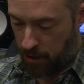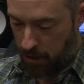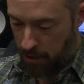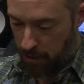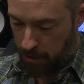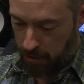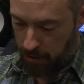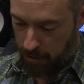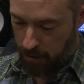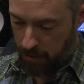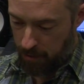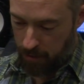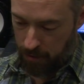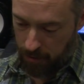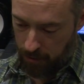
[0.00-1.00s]
other.
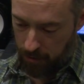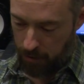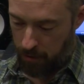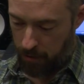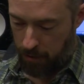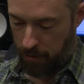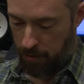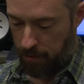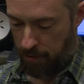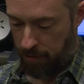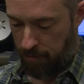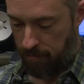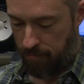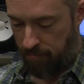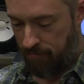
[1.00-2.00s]
You can,
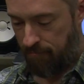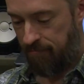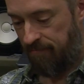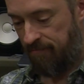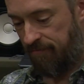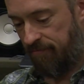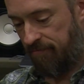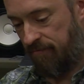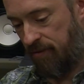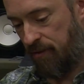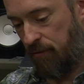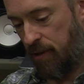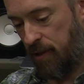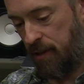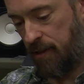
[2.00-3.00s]

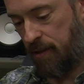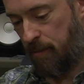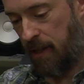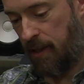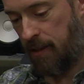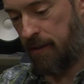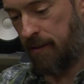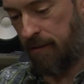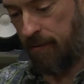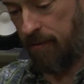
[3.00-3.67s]
for instance, make this.